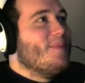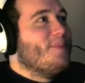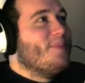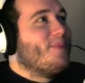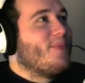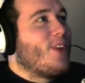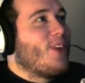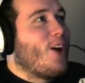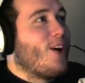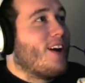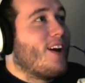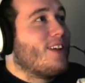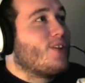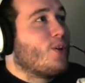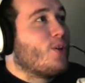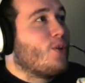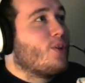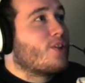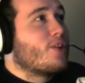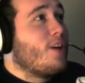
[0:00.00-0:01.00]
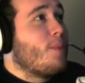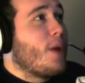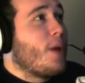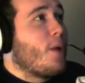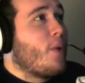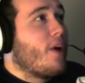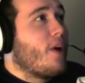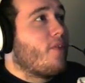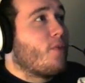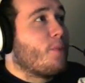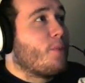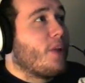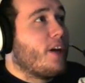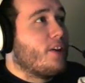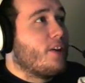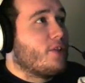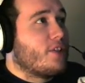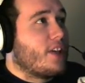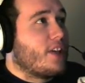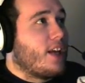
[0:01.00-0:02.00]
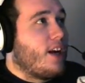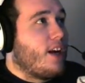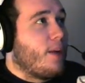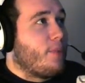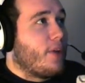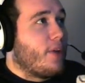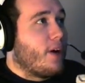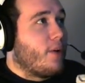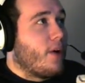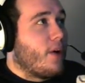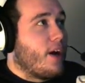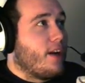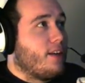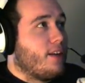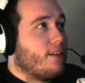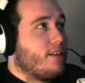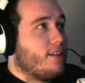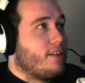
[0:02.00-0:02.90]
Alright, so there's going to be a way for players to get up there, right?